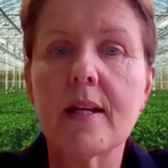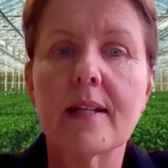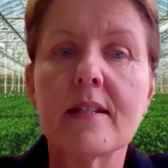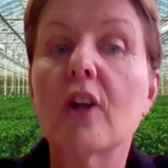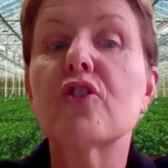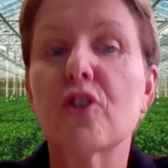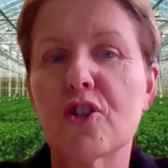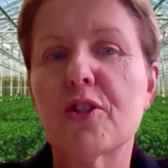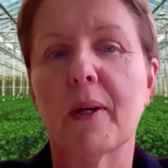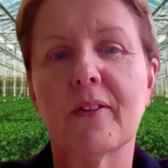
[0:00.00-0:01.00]
it's not
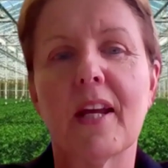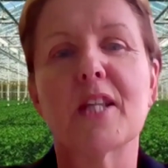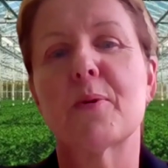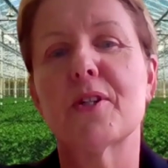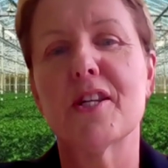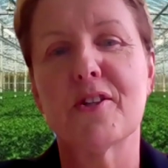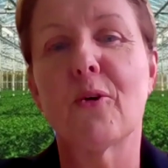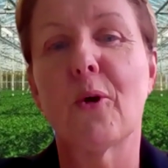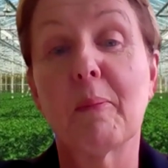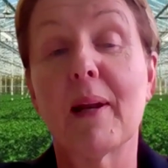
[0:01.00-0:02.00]
just about expertise in
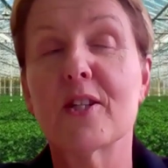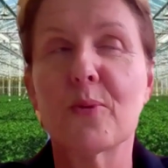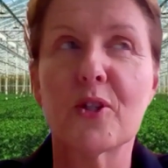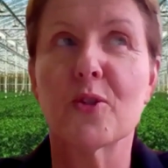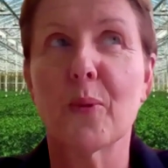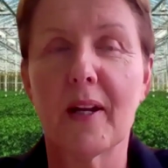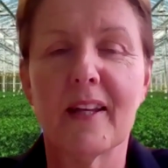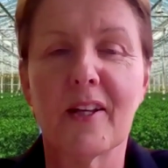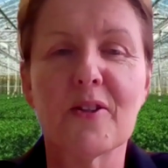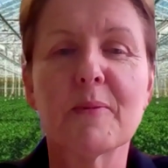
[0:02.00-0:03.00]
growing plants, which is what I
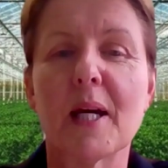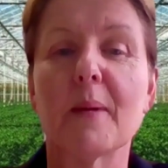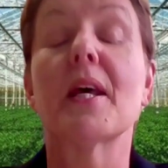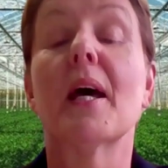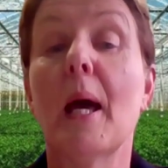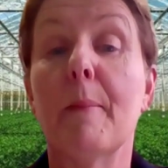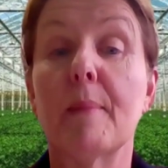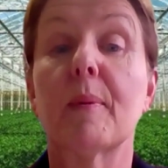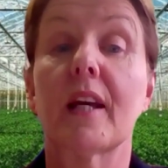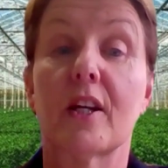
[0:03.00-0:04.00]
think sometimes
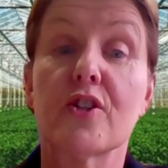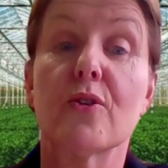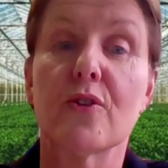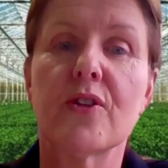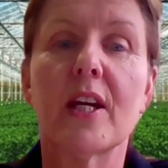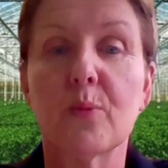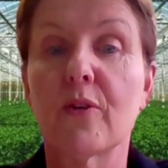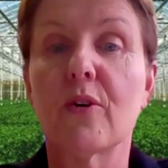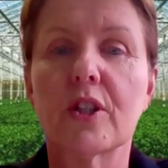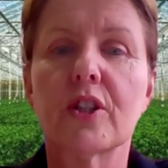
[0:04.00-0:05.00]
people can associate with
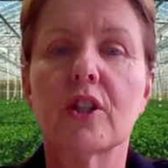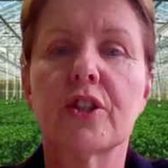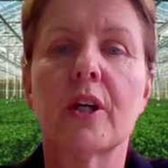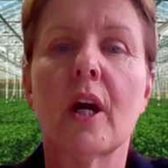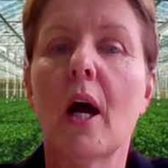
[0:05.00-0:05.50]
horticulture,